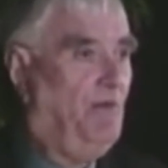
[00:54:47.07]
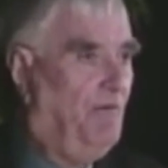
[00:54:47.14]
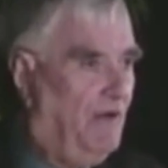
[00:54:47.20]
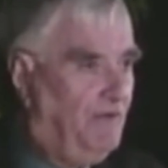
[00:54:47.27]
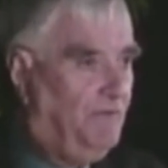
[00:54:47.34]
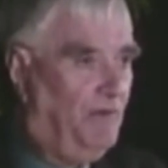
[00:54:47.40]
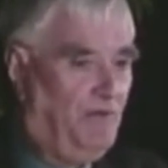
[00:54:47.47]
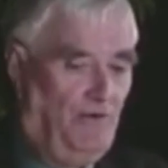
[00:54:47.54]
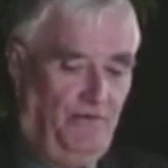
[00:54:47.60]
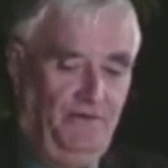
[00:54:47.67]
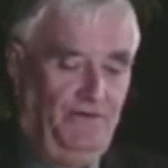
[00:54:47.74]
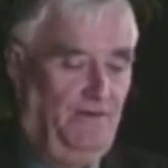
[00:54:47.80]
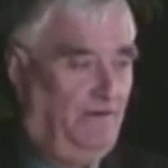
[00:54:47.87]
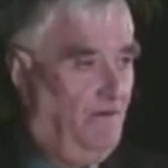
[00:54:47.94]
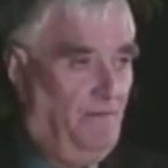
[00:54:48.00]
the respiratory
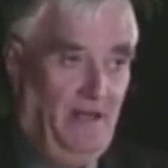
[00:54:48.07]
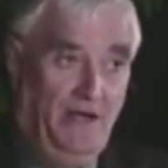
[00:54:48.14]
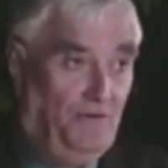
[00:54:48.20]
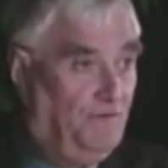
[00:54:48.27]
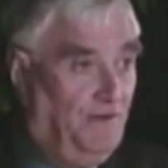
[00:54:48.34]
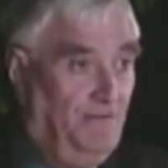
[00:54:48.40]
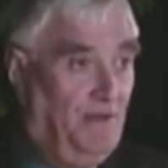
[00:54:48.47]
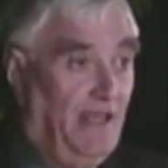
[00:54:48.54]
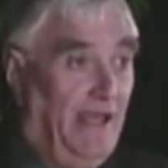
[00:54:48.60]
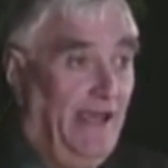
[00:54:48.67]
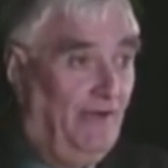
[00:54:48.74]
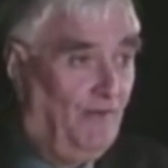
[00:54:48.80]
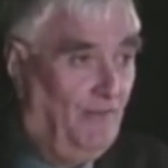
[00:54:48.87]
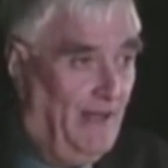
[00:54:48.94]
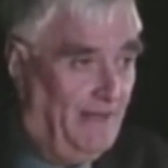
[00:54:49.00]
system. They don't seem to
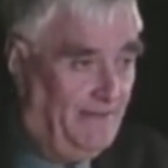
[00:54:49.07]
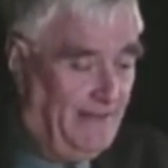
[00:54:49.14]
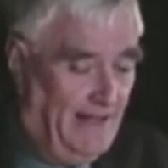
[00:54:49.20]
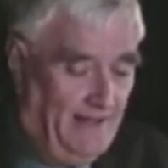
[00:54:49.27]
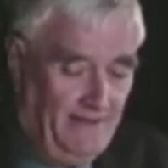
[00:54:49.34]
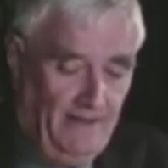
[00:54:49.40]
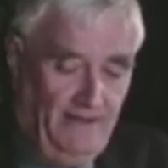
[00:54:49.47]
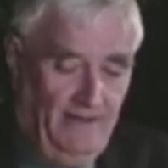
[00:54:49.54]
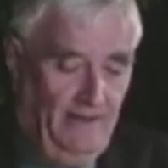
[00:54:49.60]
care about that.